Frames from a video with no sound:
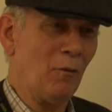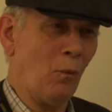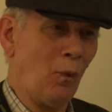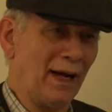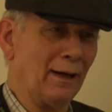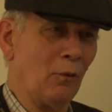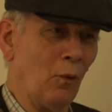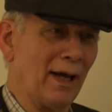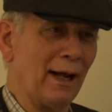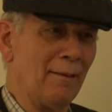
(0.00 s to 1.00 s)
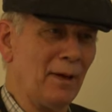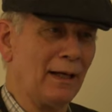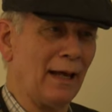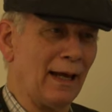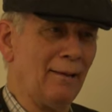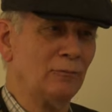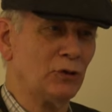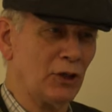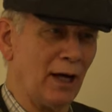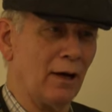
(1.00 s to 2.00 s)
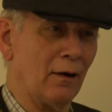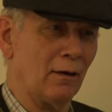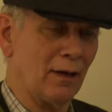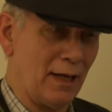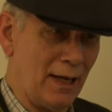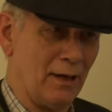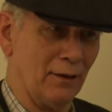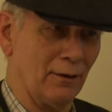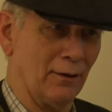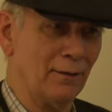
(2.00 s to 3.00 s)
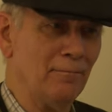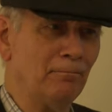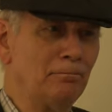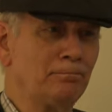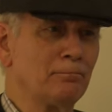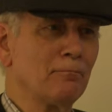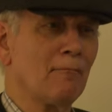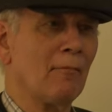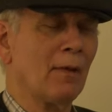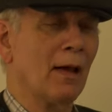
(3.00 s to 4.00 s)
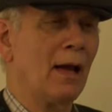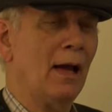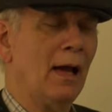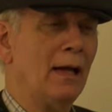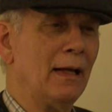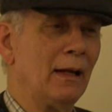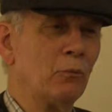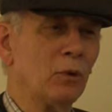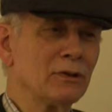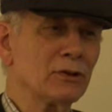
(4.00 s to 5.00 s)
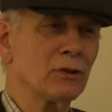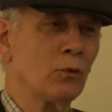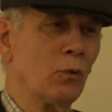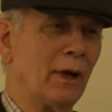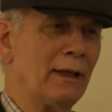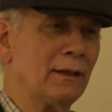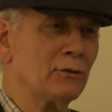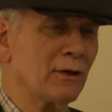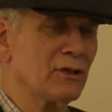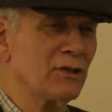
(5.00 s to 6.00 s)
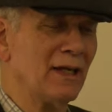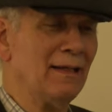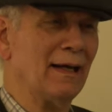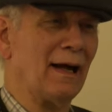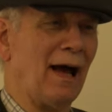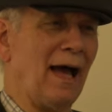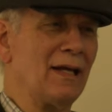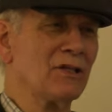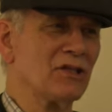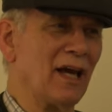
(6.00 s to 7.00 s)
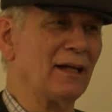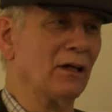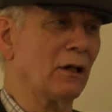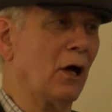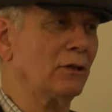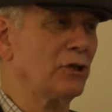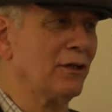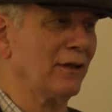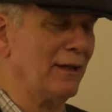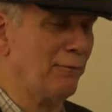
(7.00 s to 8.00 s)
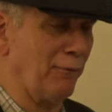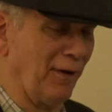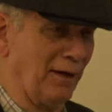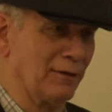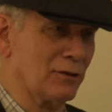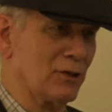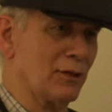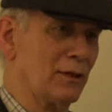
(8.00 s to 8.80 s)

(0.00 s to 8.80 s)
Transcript: when I became chair here, it was quite interesting that I psychologically felt